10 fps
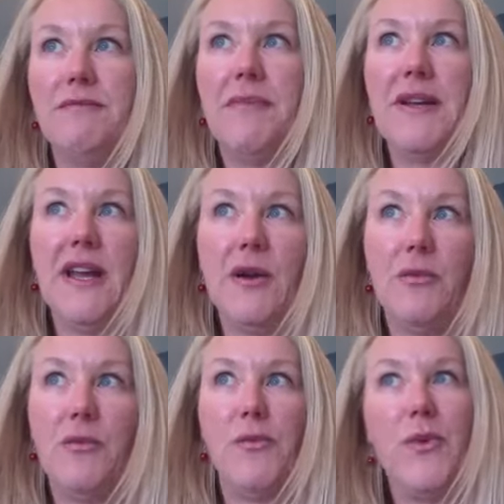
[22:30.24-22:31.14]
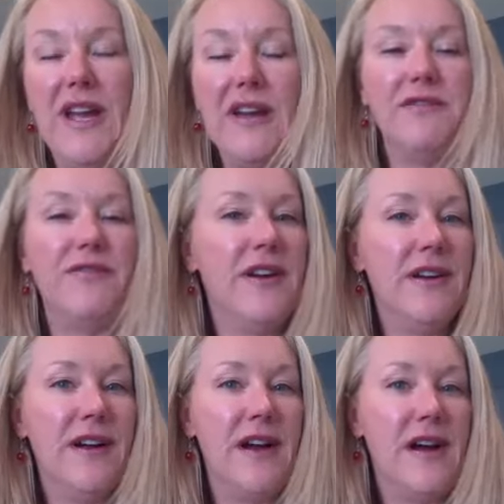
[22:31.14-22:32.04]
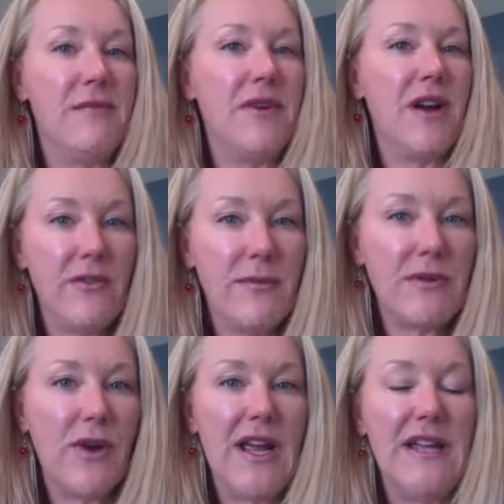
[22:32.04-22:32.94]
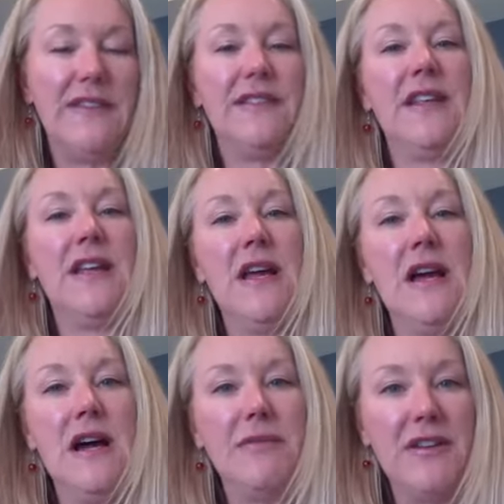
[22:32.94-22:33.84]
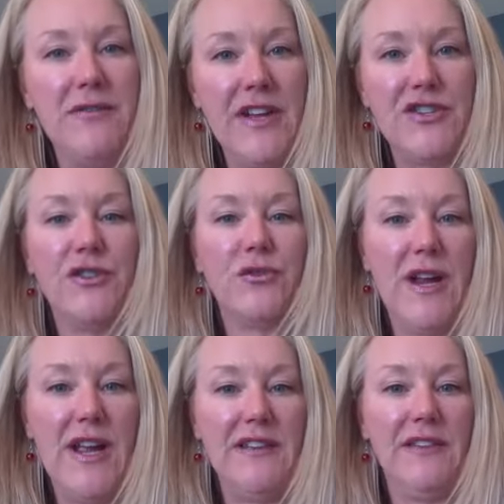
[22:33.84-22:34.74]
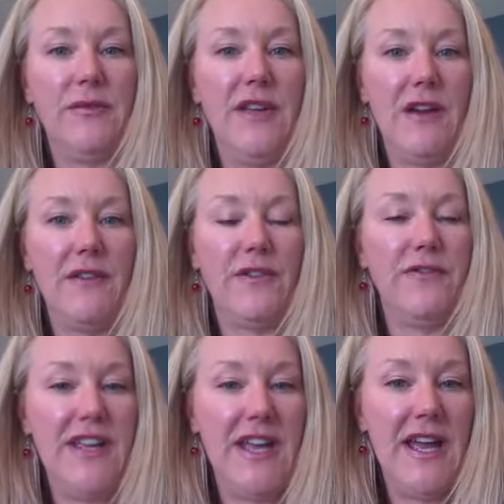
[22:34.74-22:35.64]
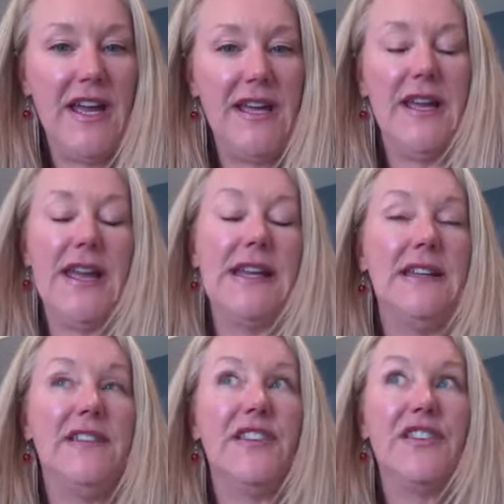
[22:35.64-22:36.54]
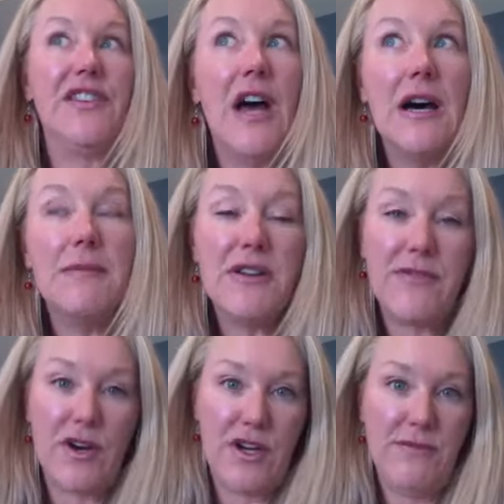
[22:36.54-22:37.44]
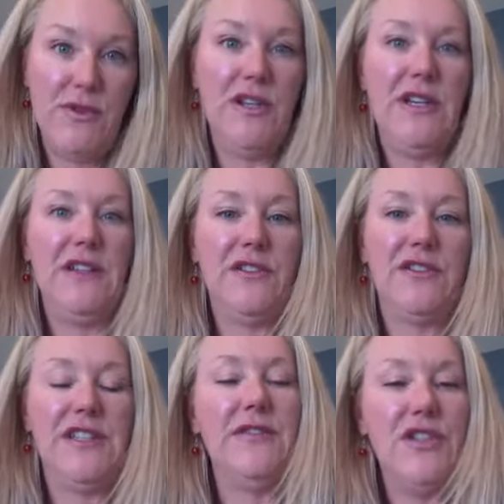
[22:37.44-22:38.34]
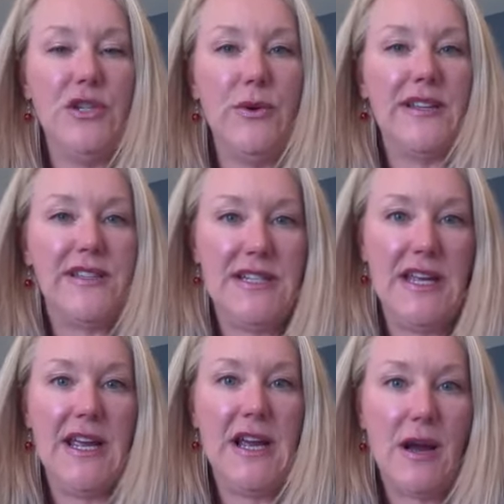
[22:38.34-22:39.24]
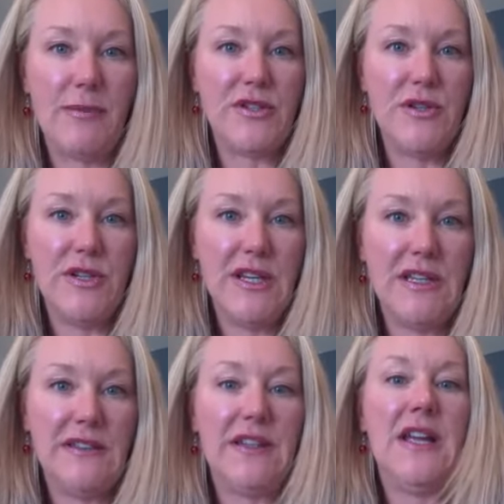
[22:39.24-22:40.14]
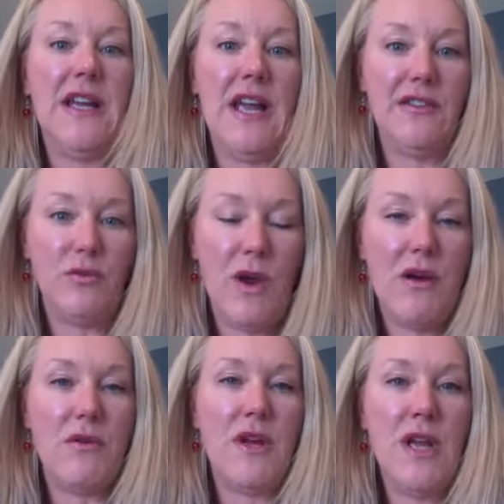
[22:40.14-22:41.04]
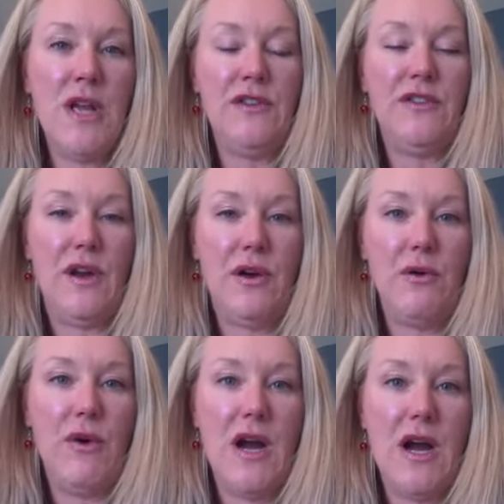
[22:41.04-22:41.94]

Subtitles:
but yeah, we have government rates, conventional rates, we offer VA, and in some of our communities, there's even USDA opportunities as well. So,